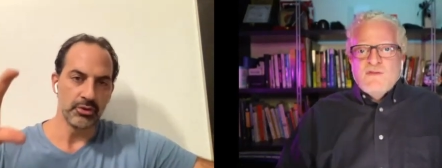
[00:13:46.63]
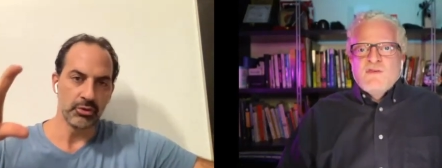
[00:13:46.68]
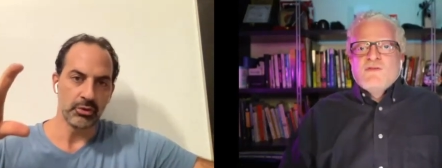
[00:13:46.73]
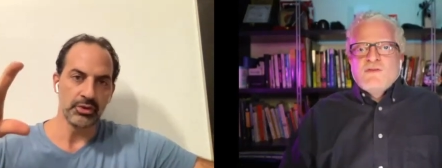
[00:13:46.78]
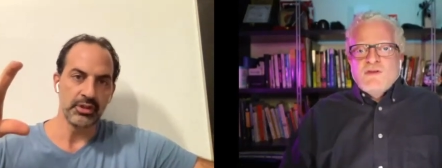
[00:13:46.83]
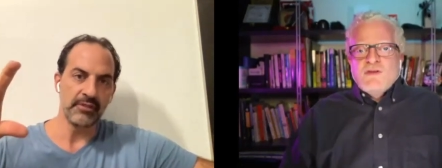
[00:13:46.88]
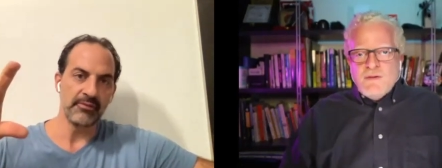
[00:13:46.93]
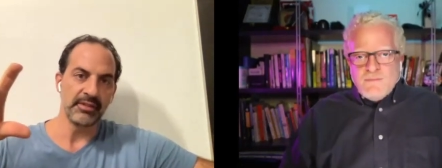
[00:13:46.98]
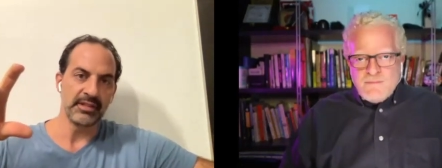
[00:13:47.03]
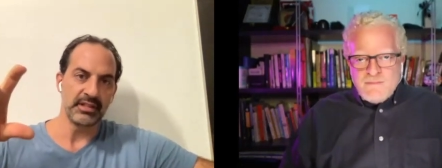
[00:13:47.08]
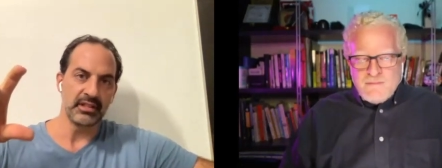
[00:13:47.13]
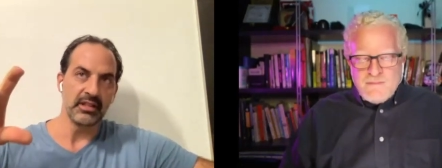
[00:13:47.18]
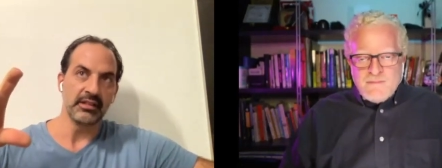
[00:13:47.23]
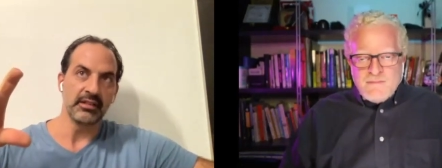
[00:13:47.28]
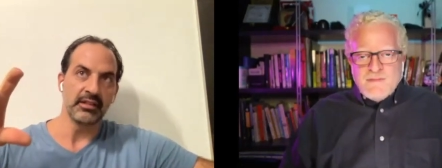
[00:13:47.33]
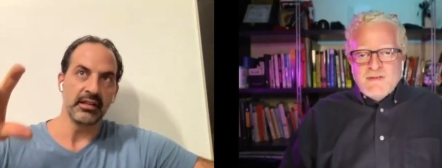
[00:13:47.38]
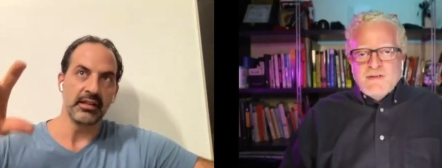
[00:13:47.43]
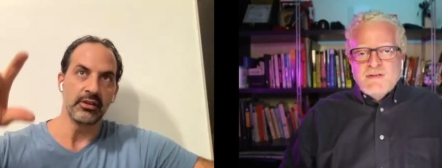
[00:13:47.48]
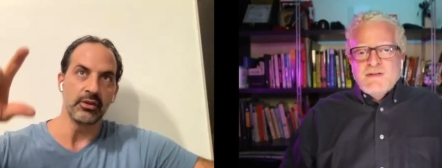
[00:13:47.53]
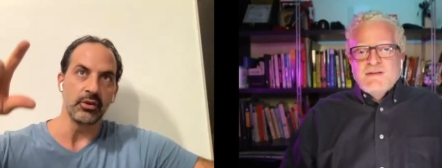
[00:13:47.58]
Speaker 1: is really
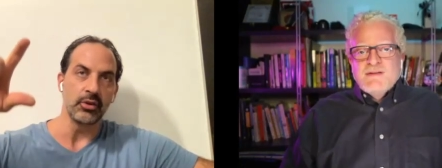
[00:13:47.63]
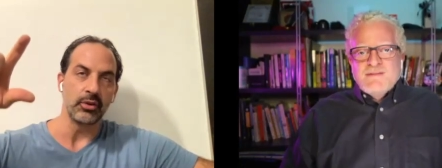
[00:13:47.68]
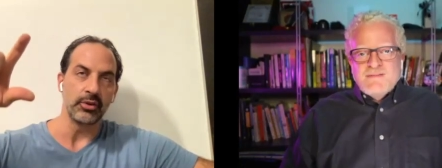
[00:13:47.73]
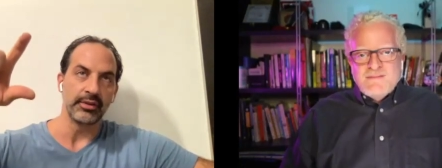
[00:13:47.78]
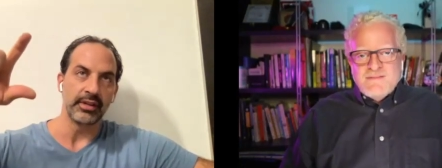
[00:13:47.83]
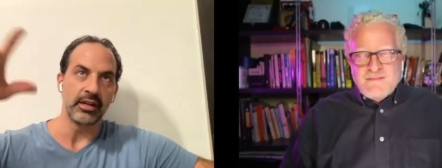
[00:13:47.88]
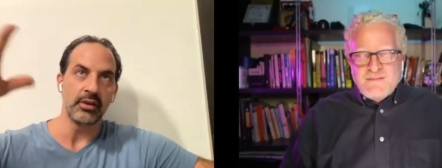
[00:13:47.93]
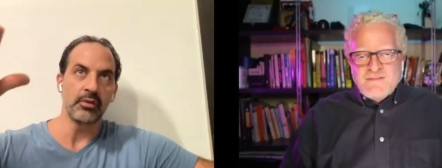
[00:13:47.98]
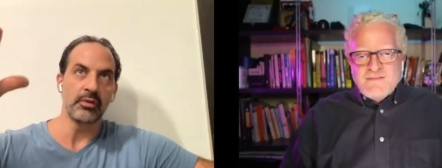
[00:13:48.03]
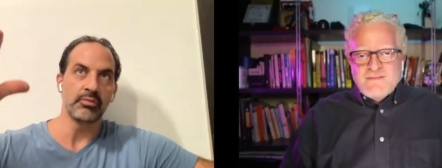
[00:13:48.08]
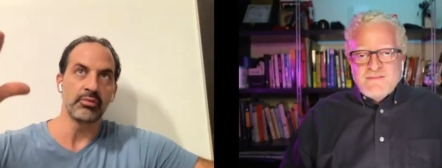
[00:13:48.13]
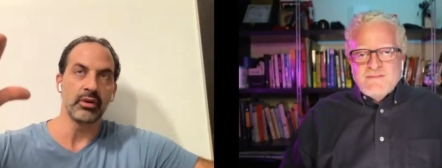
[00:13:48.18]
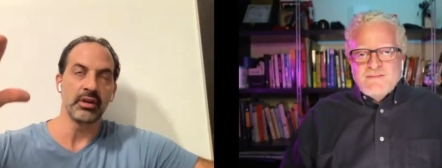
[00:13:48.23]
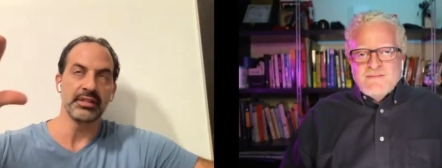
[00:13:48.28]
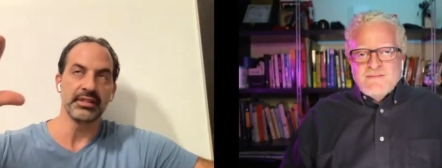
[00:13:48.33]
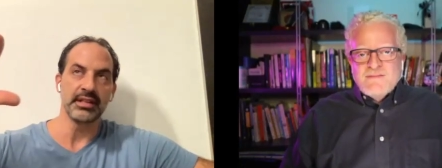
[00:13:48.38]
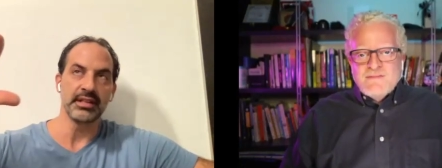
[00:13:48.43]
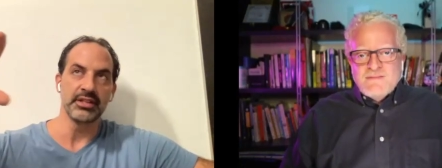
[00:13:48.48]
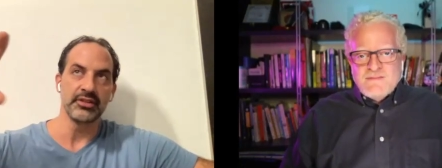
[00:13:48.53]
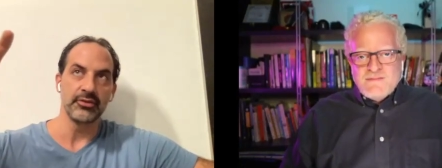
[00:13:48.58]
facilitate the whole tendering
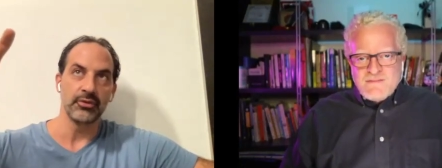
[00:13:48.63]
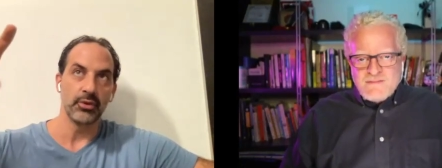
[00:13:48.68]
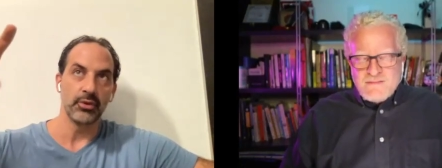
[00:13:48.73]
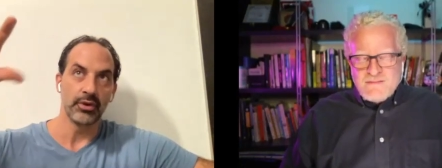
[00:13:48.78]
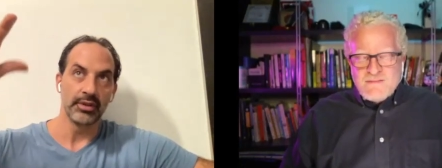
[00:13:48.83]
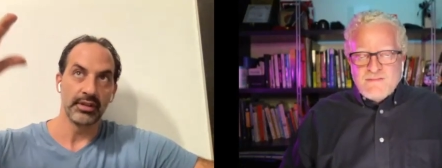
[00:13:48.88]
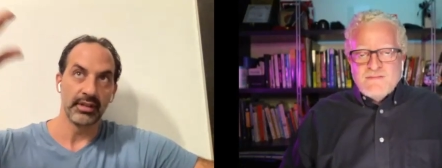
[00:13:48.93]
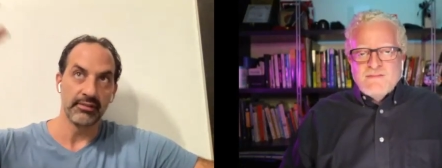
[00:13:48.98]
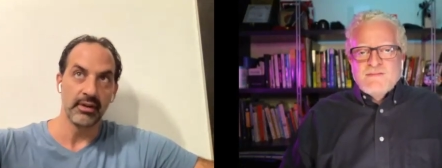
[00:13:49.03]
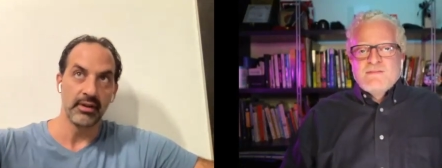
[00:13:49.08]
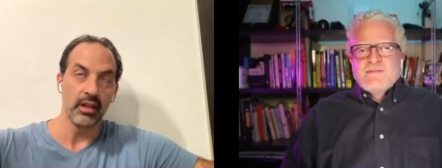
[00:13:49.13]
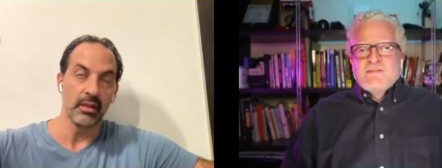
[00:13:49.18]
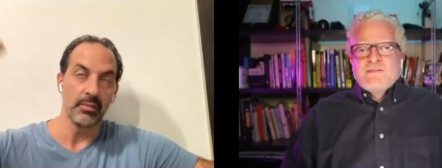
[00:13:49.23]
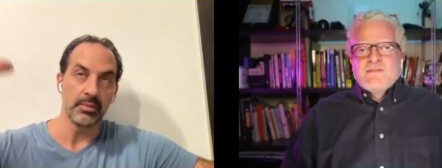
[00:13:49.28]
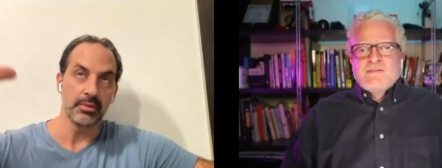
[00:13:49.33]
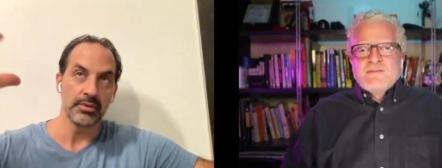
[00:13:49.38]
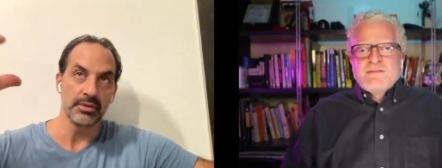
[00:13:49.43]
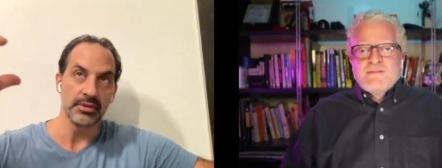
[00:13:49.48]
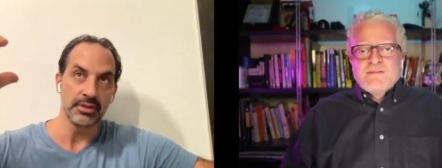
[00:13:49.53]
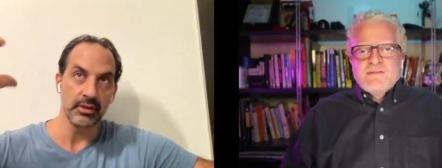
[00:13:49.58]
process for
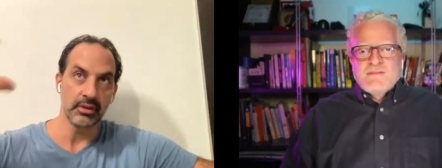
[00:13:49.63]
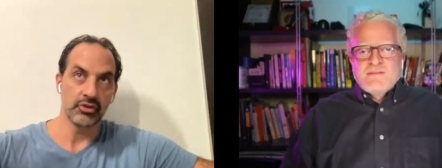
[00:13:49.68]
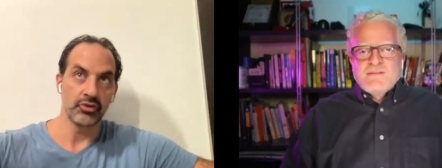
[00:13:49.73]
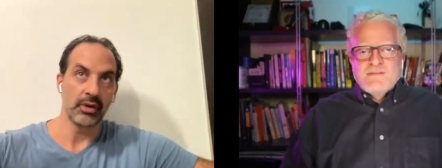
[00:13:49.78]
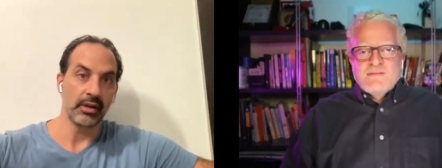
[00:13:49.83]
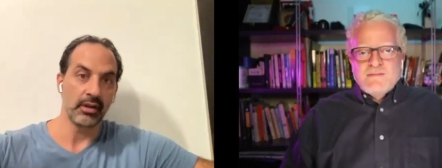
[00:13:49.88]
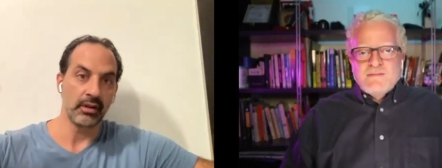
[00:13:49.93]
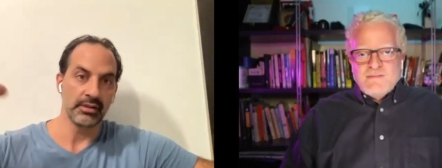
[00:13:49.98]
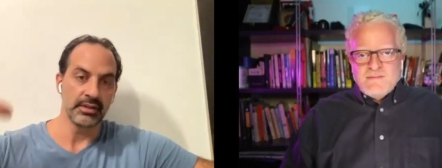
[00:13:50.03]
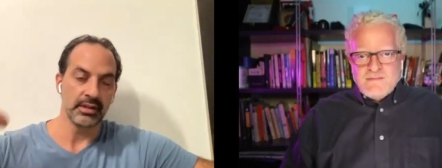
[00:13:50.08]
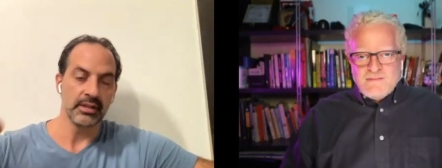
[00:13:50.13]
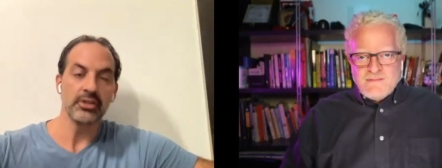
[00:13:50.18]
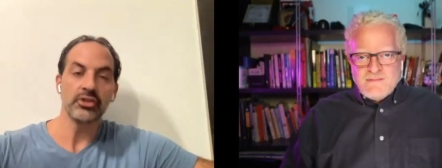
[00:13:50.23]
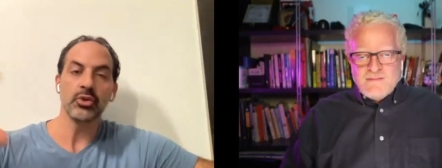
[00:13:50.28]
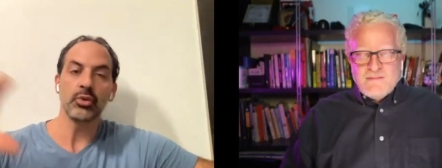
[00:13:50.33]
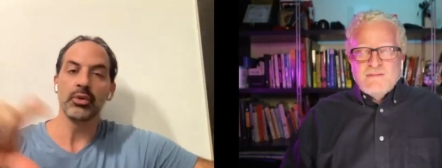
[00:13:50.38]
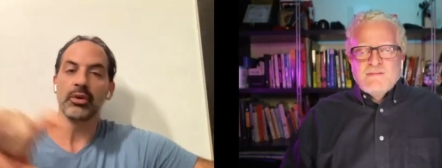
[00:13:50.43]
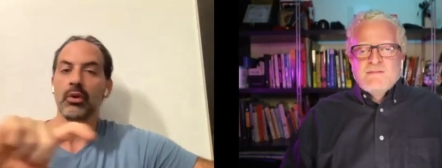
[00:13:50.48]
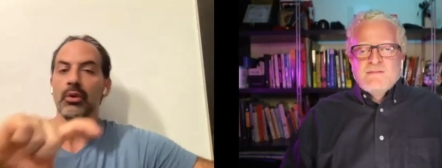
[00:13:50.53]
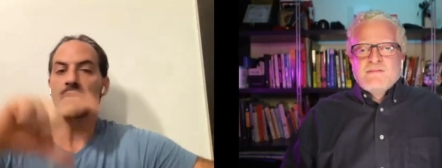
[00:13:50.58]
developers contract consultants
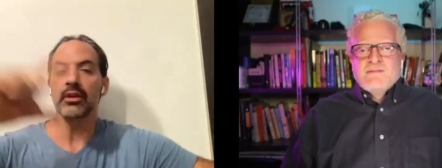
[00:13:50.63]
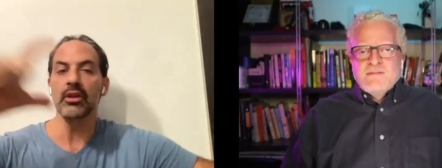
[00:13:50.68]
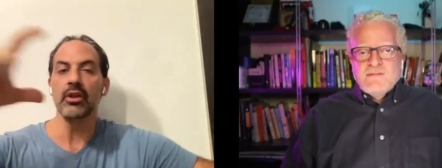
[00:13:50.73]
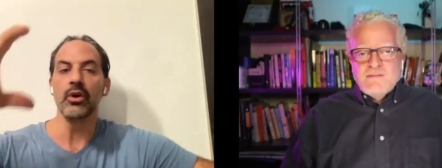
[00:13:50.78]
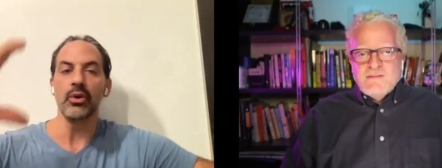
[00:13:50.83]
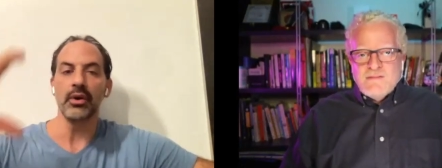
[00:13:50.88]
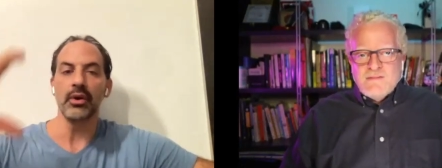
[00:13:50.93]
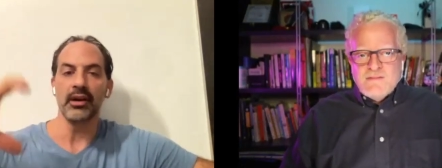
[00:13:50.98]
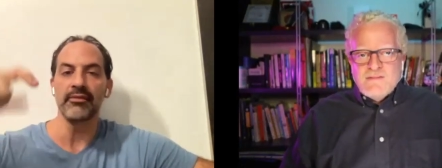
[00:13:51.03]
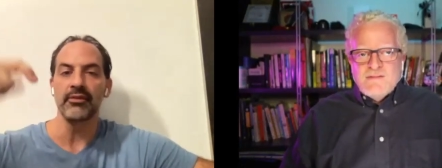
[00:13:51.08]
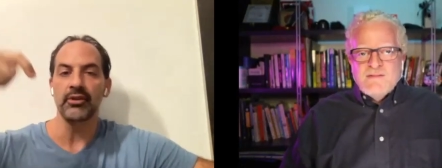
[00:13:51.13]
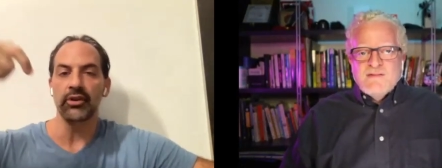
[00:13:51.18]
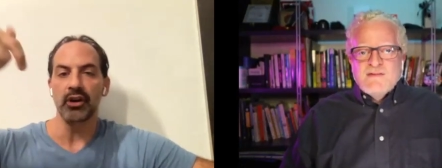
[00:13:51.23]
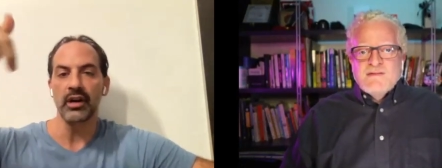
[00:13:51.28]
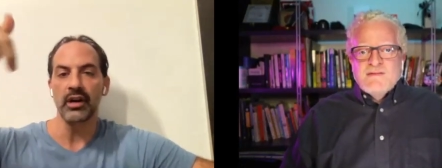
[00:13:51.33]
so we already know at a very